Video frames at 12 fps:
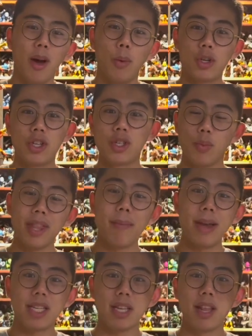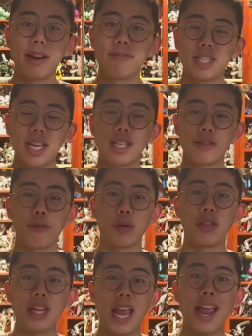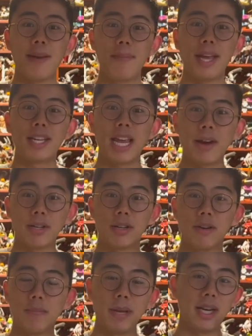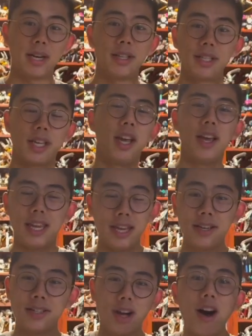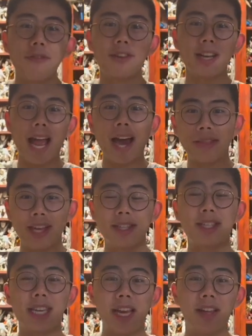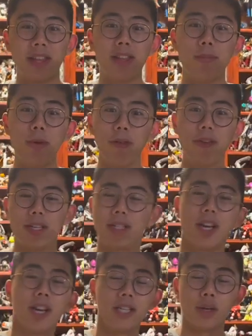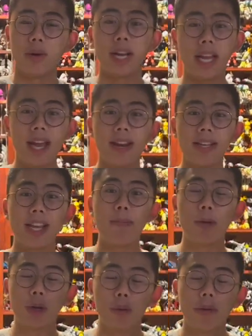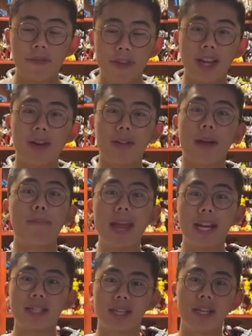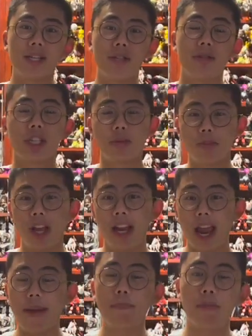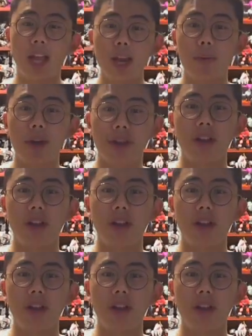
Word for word: which is one that makes a lot of sense for the Ant-Man character because he is often at that scale in the movies. So it again is a buildable figure that makes sense to display and play with